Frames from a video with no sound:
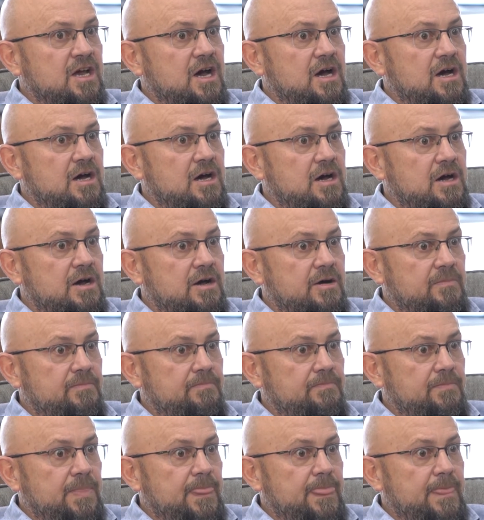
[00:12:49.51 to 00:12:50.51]

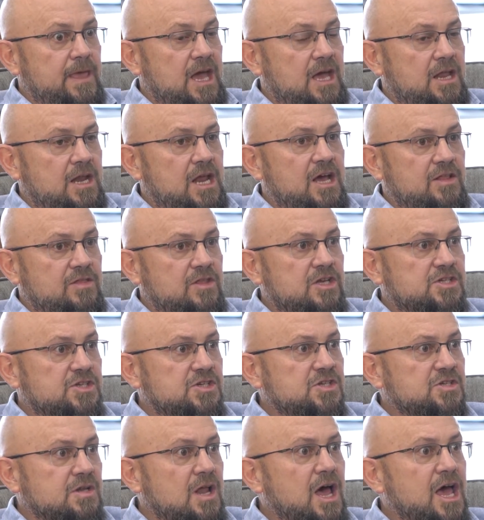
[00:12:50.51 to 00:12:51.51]
and
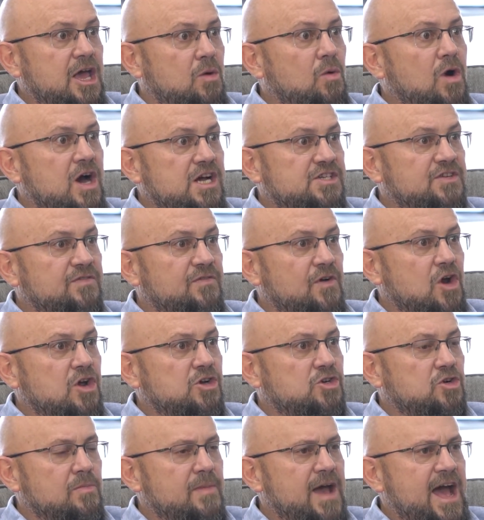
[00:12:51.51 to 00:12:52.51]
this is likewise a very
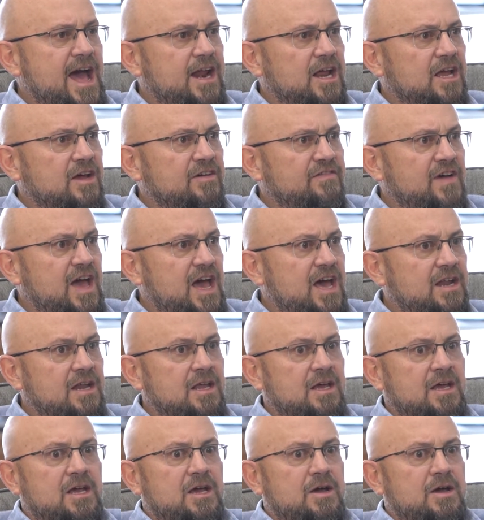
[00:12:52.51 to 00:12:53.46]
traumatic event.